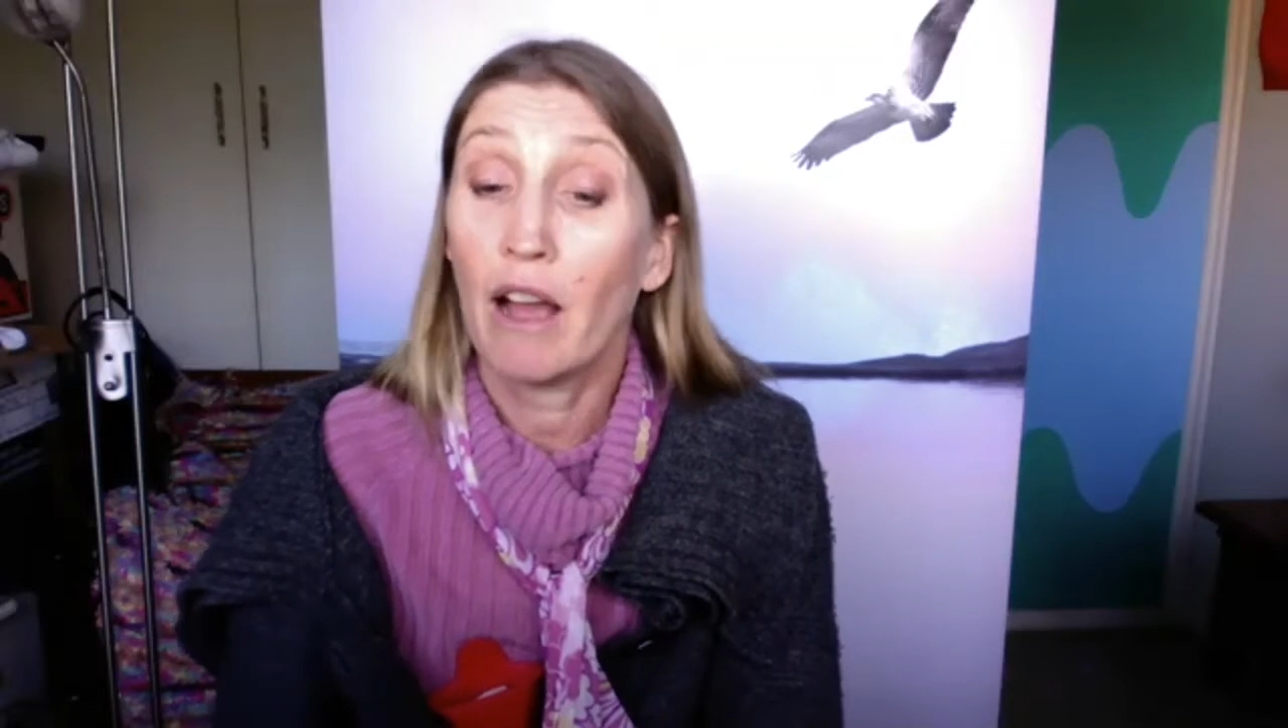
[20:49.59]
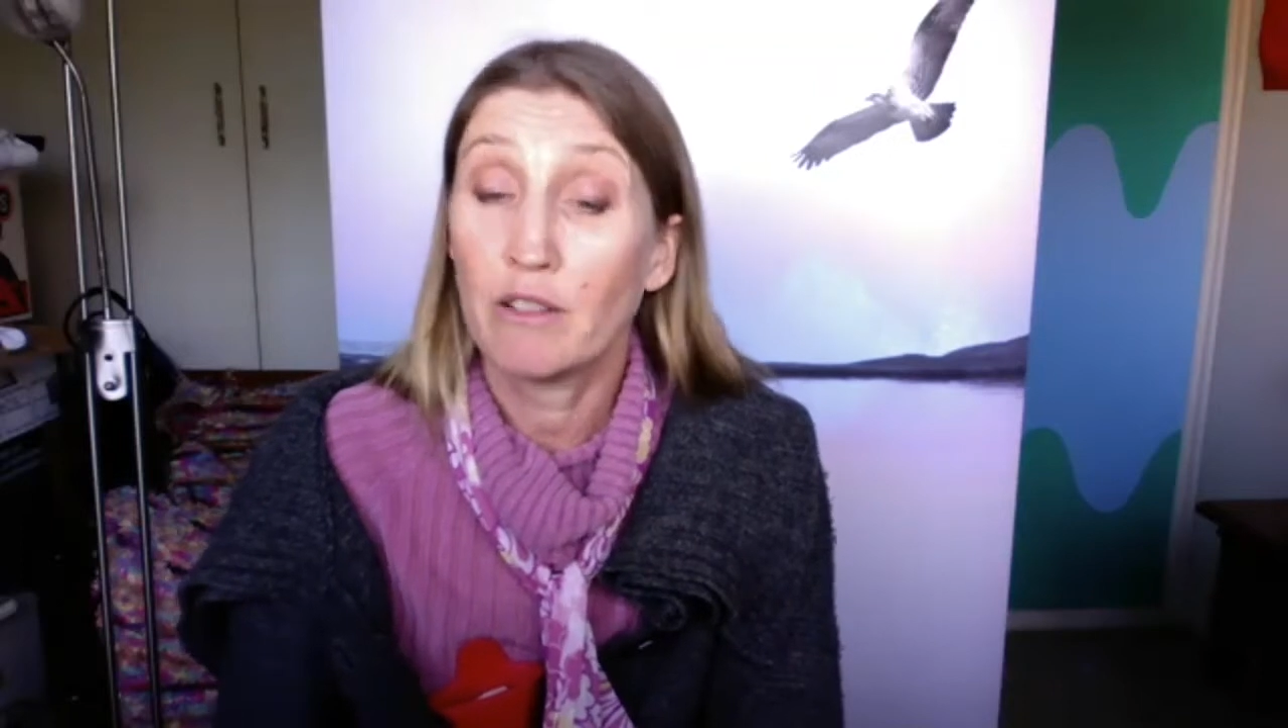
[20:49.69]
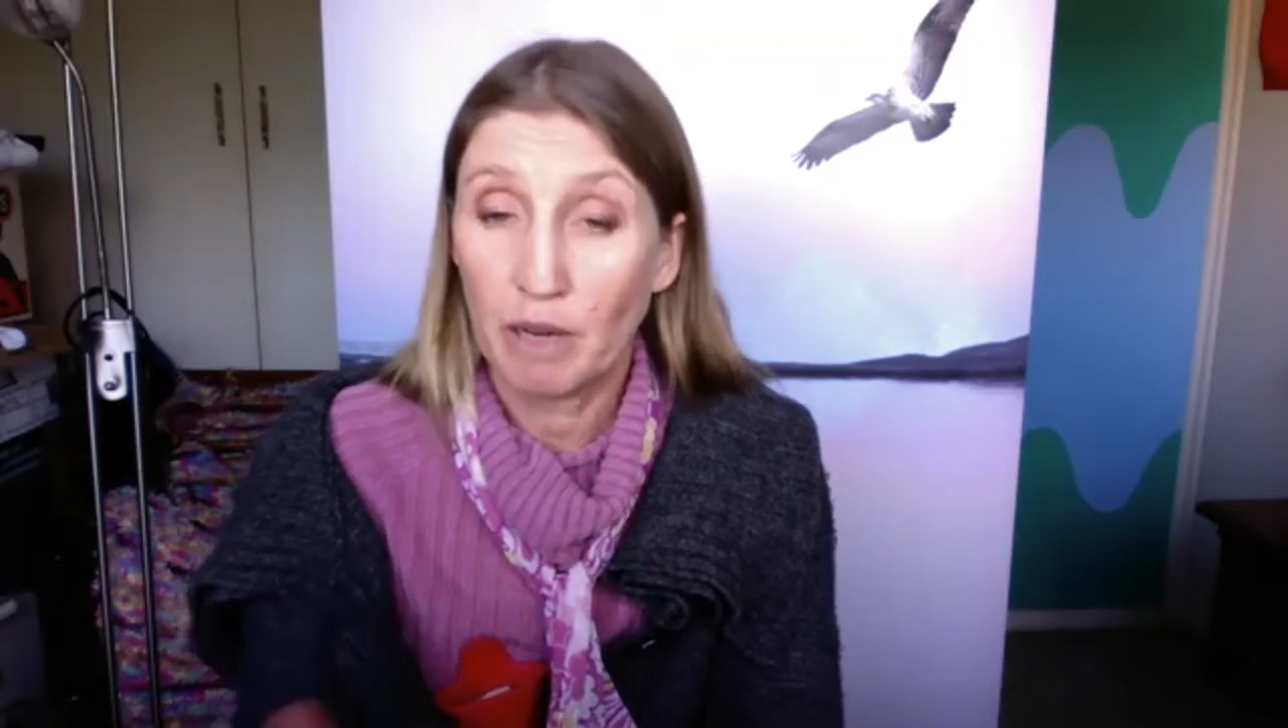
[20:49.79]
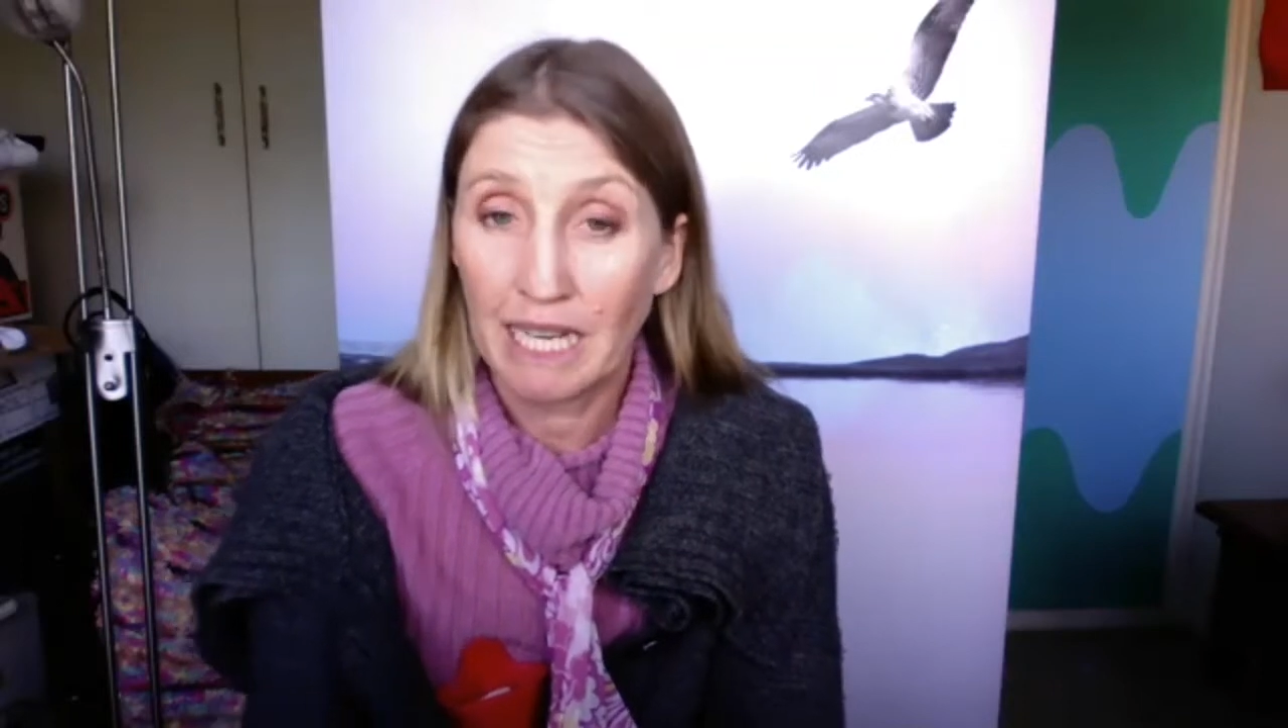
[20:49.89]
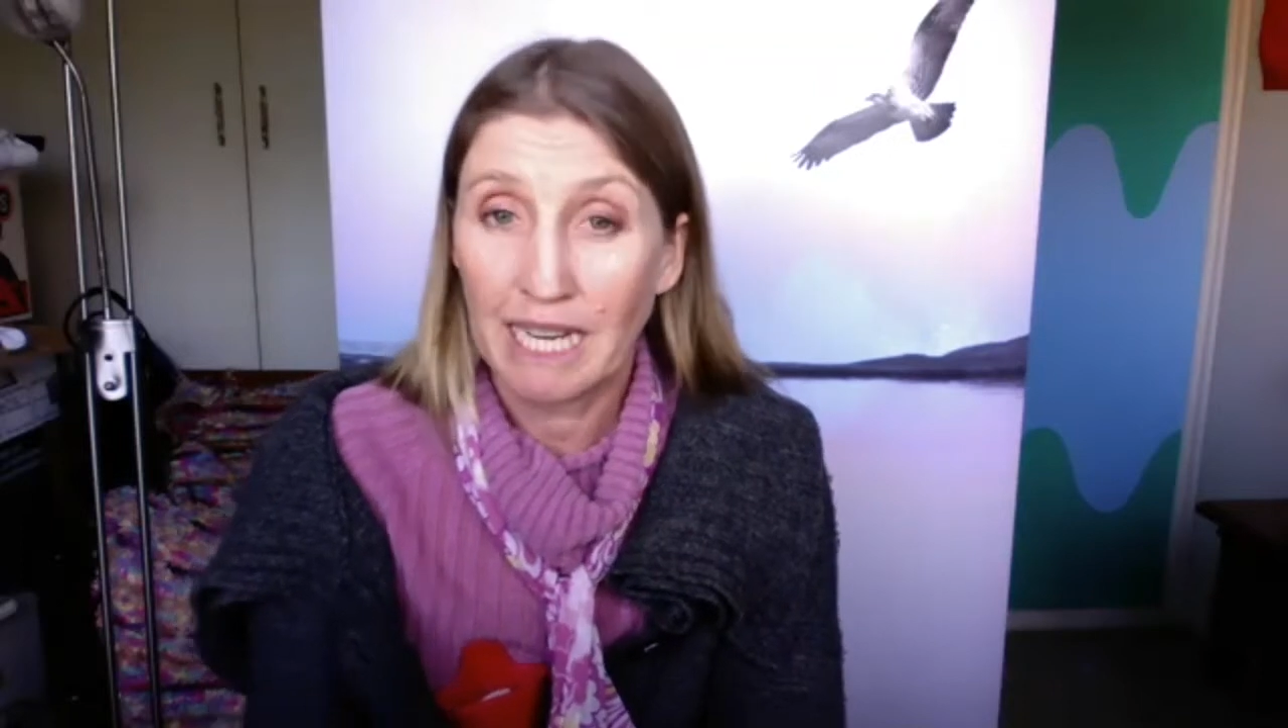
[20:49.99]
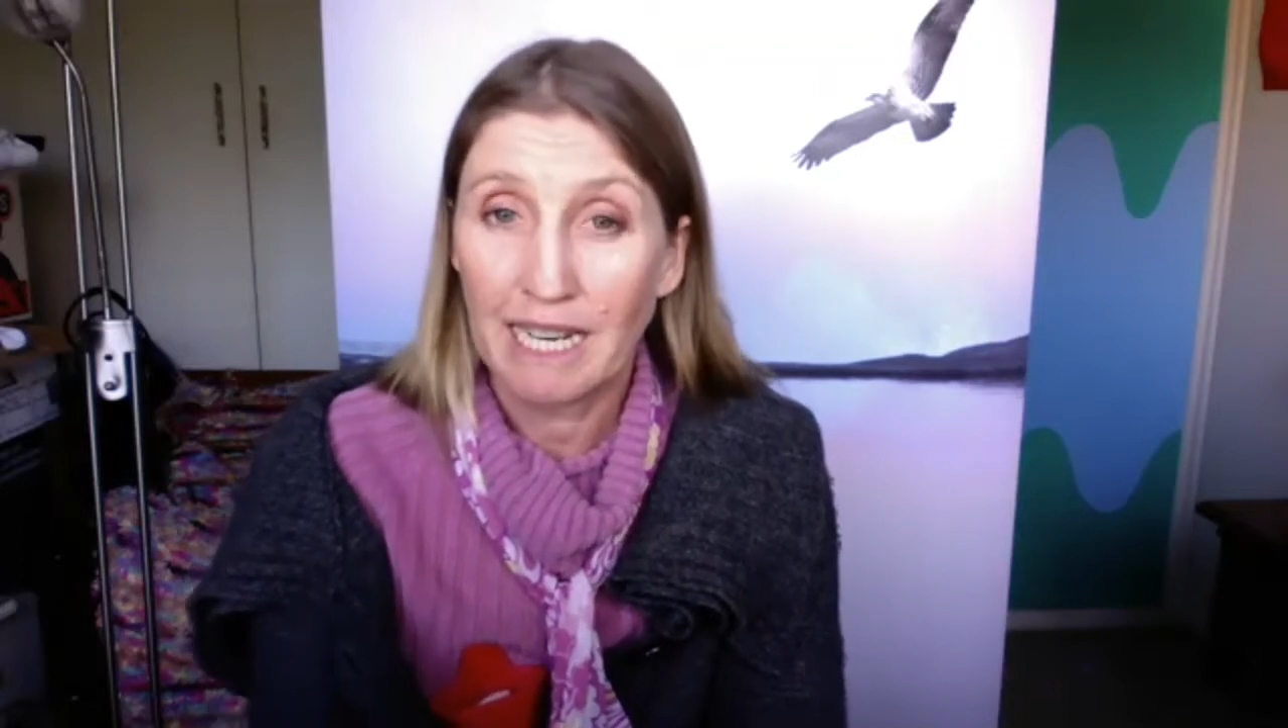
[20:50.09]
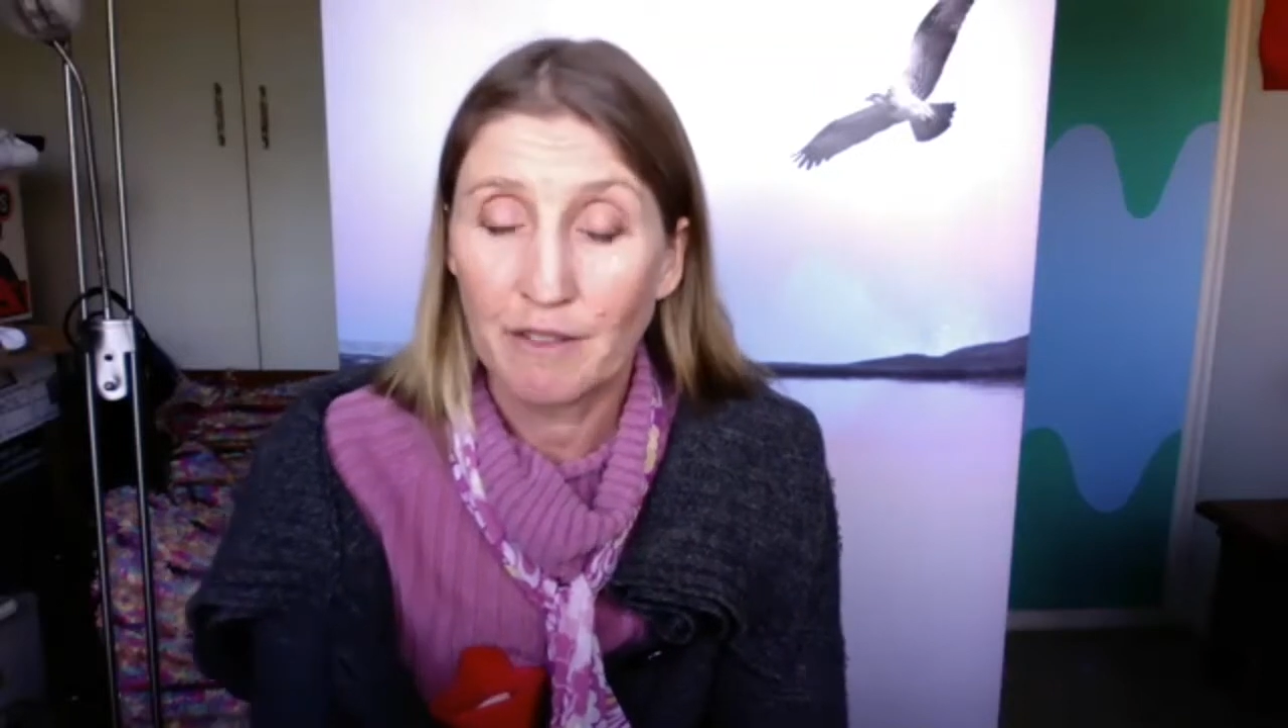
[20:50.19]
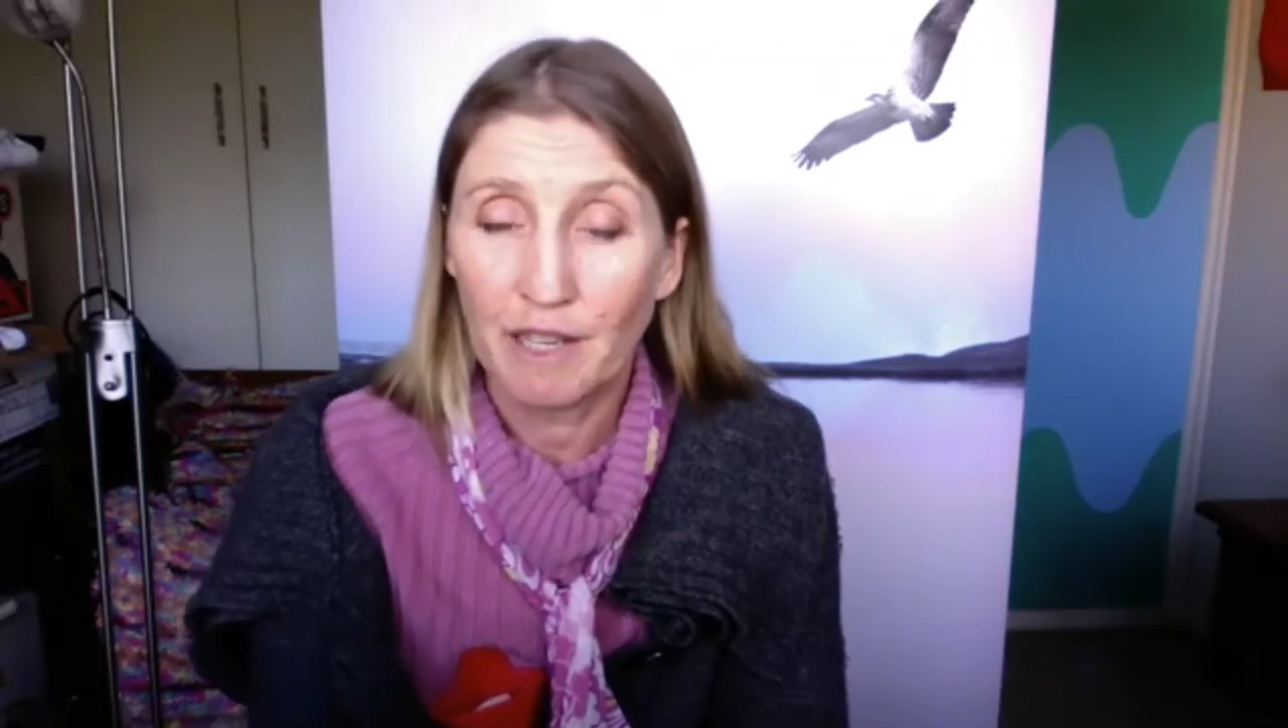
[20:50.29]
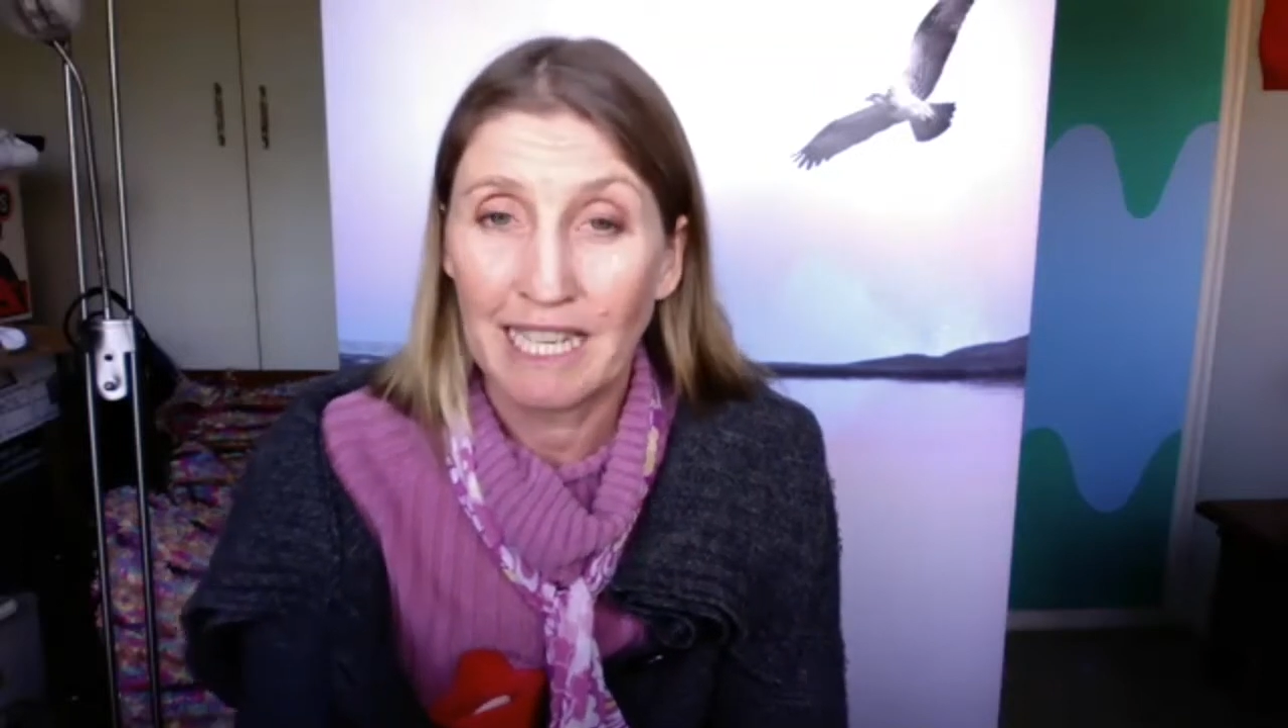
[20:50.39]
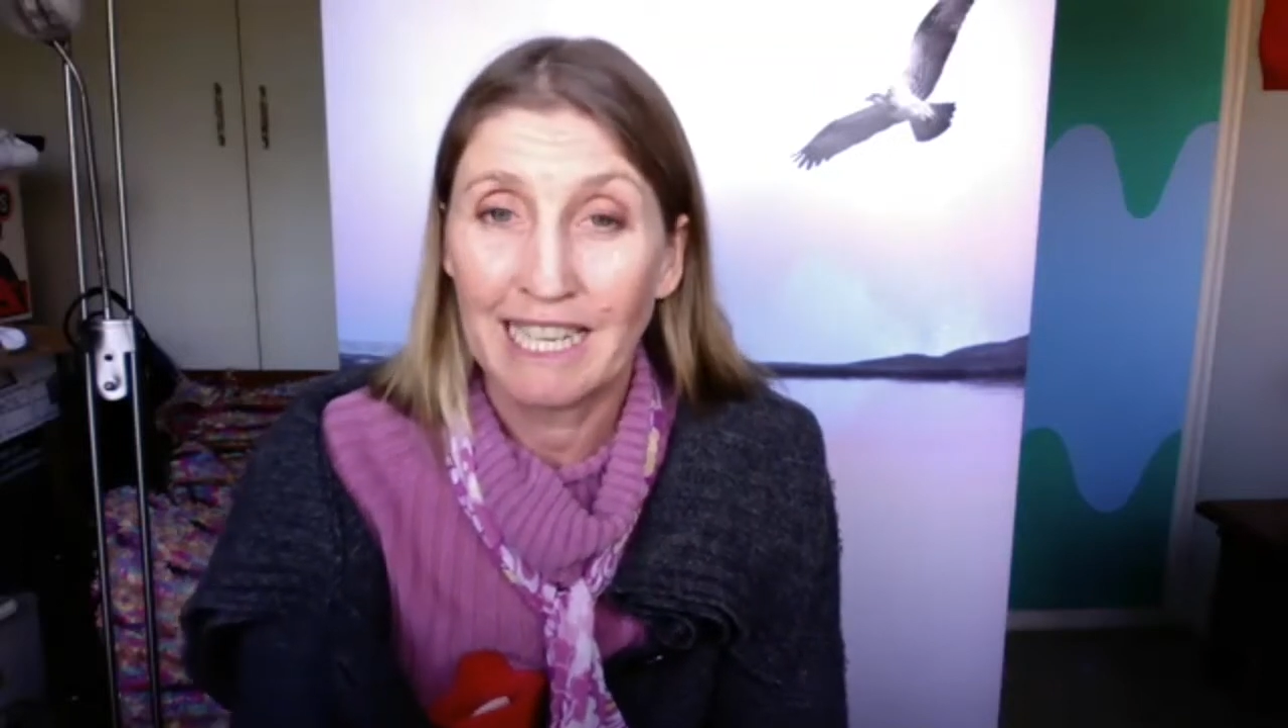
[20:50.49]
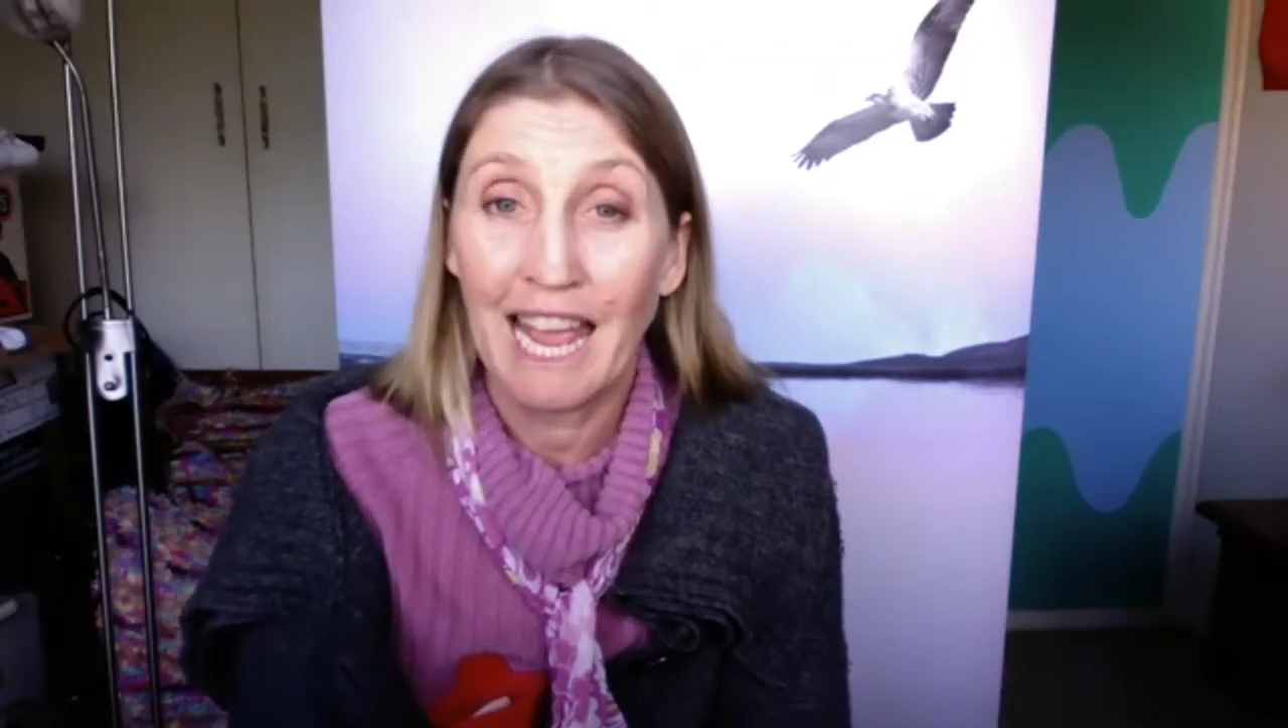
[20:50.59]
reconnective healing